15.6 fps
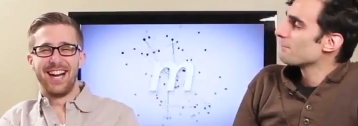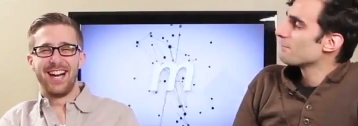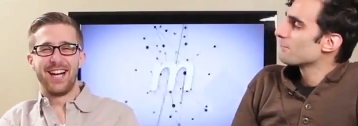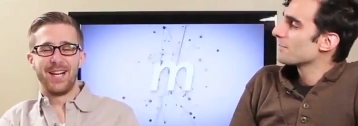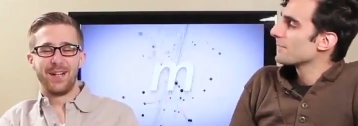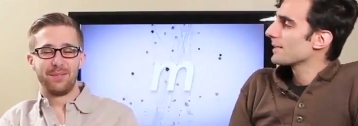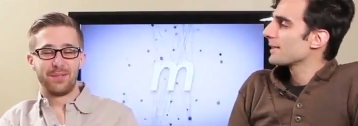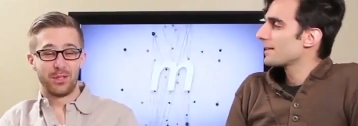
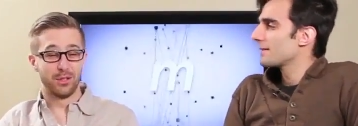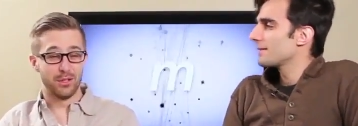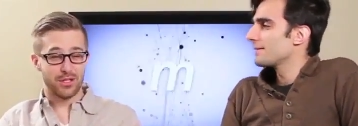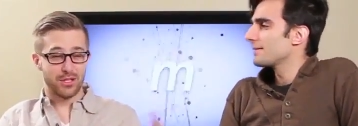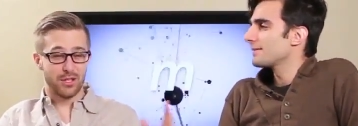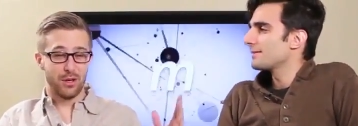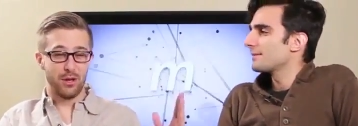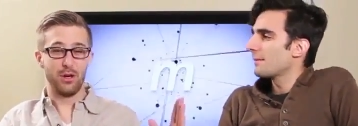Speaker 1: um, cool.
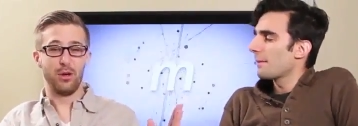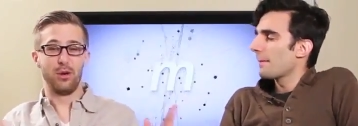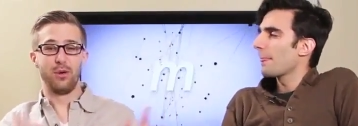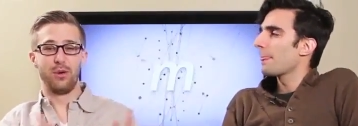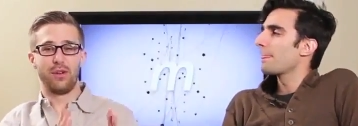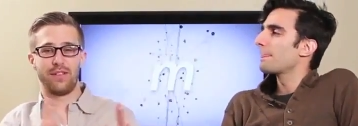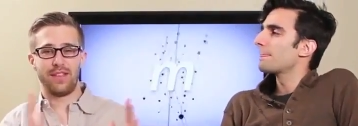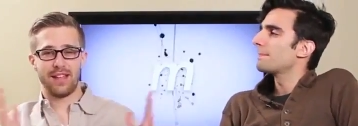
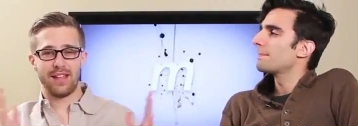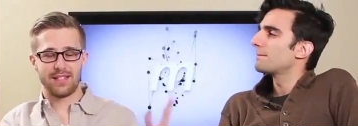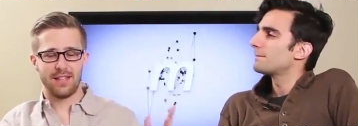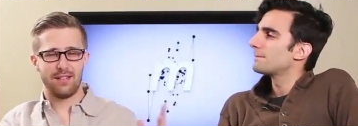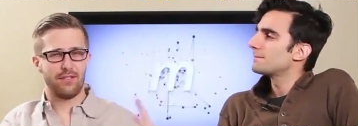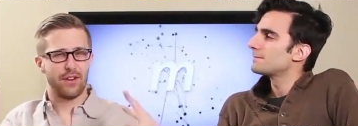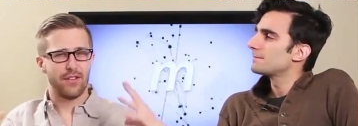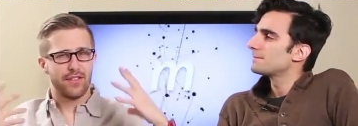So that's
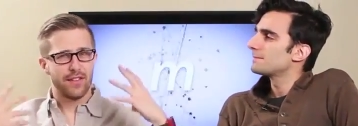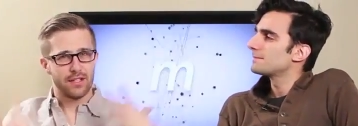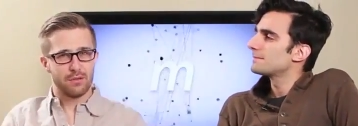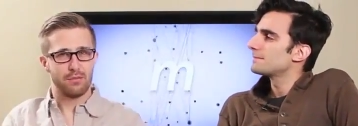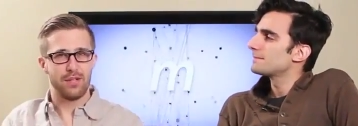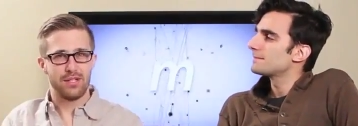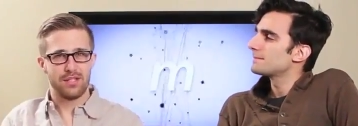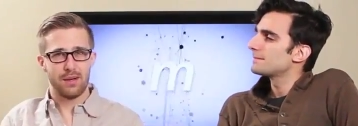it for
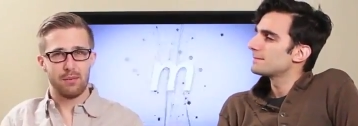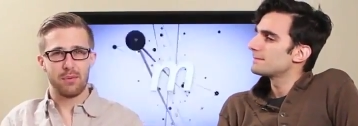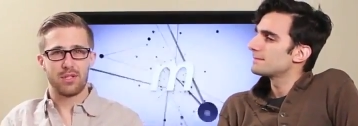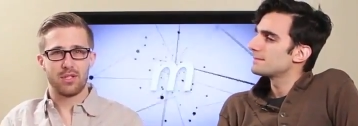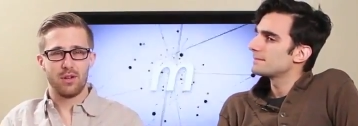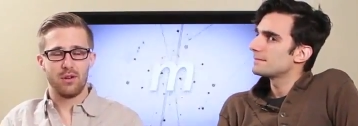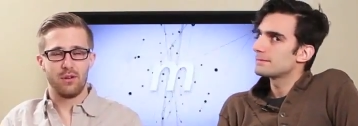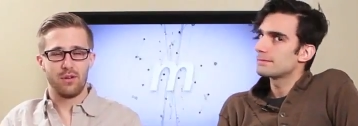this week's
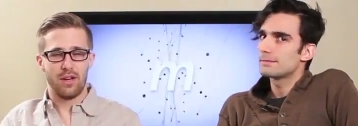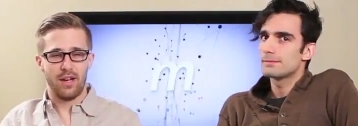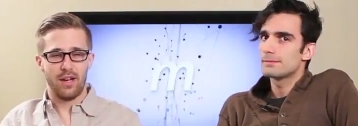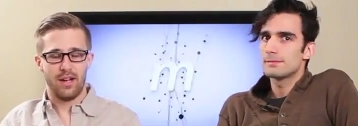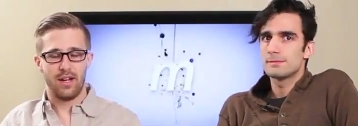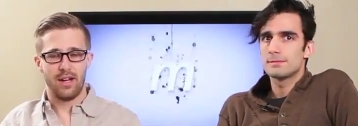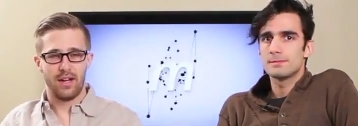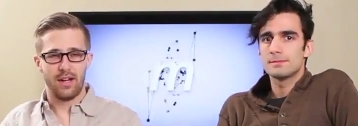episode.
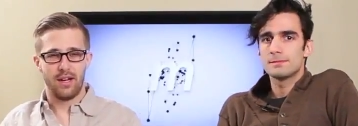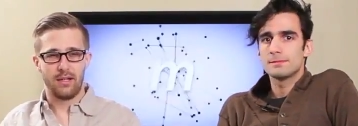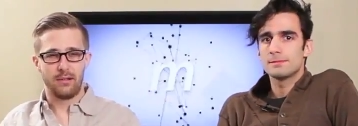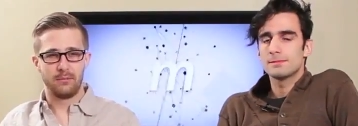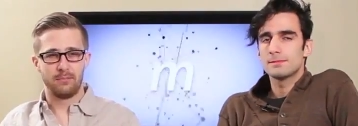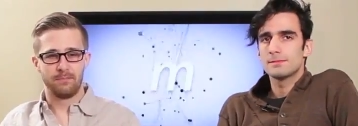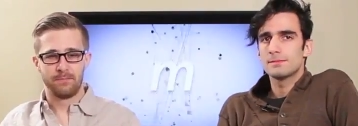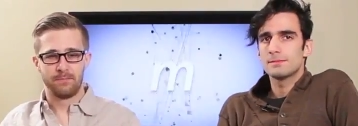
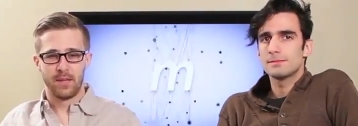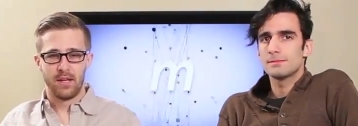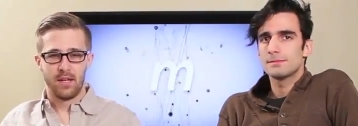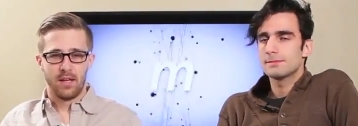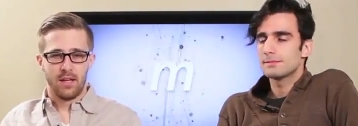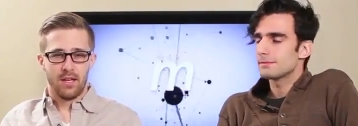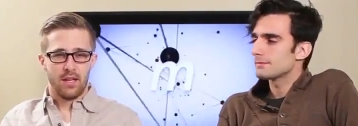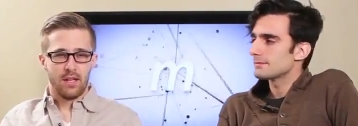Um,
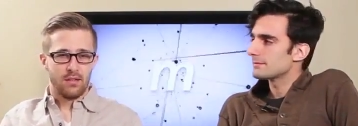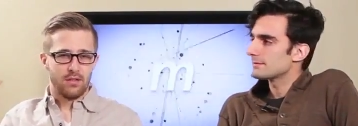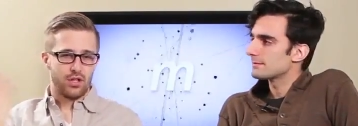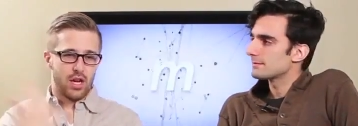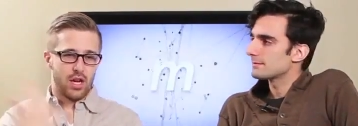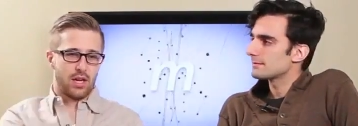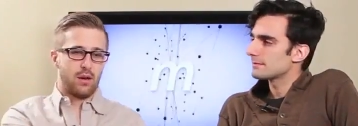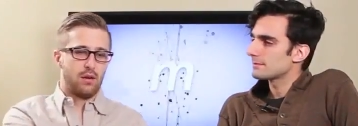
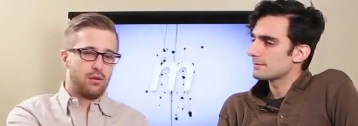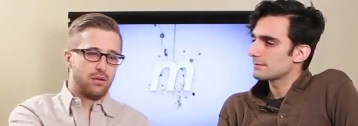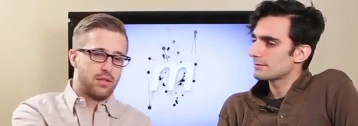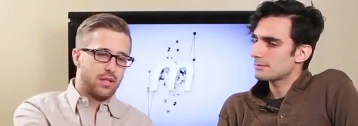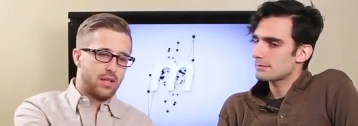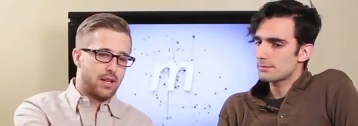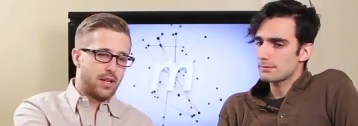check out